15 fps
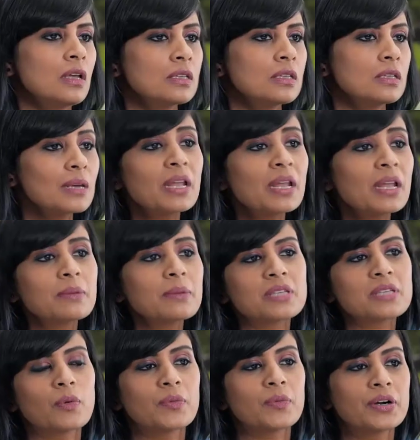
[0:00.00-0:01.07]
Sometimes,
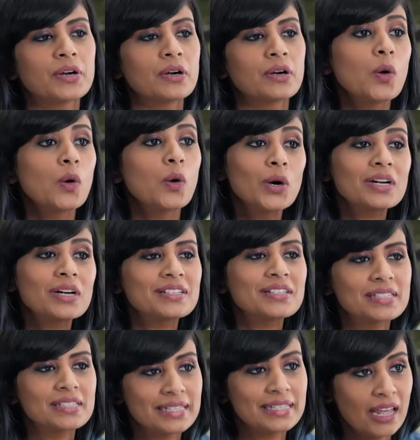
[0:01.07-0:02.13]
however,
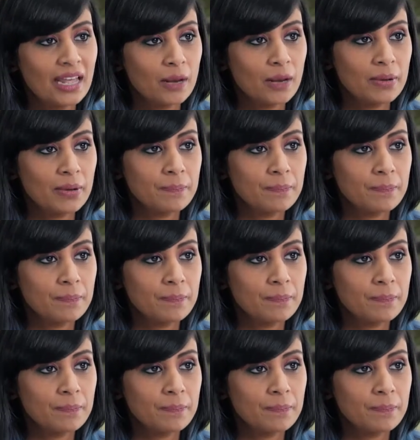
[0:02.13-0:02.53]
workers need help.